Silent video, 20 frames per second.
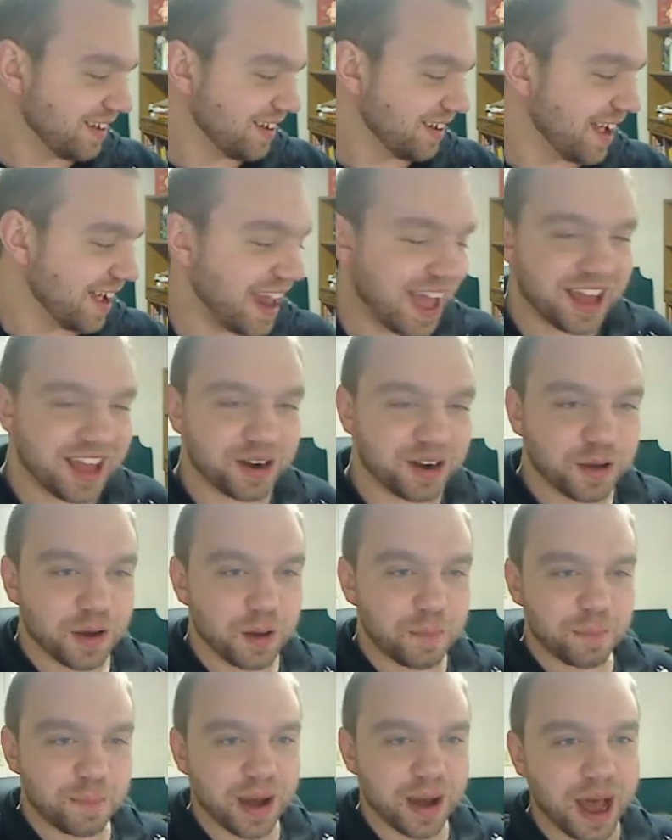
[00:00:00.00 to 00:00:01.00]
and I had
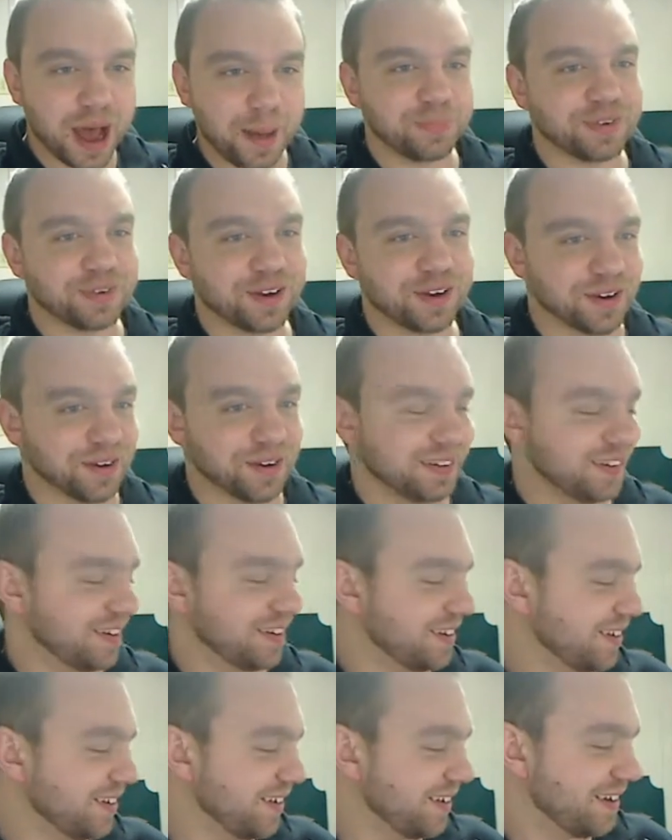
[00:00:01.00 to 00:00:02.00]
a Pop-Tart
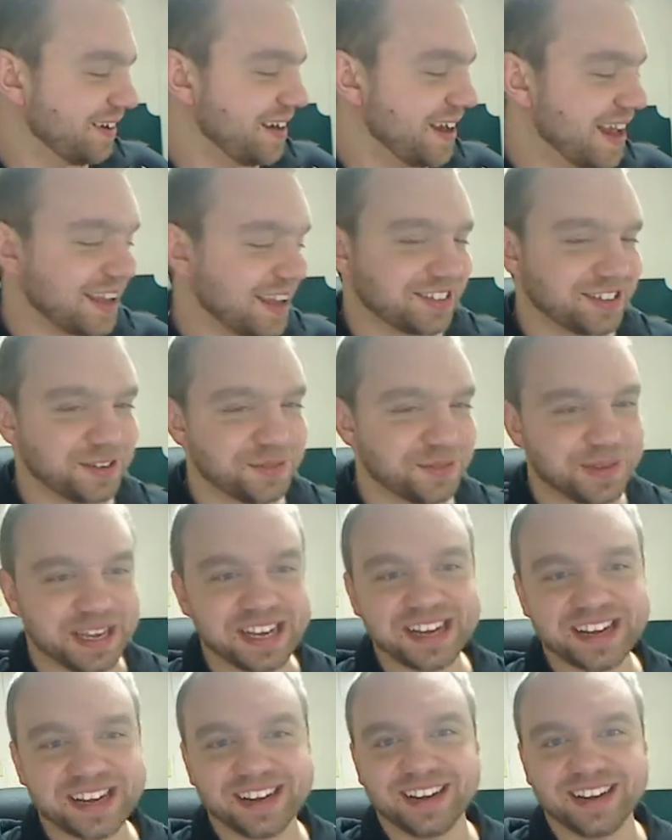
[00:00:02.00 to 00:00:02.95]
next to me,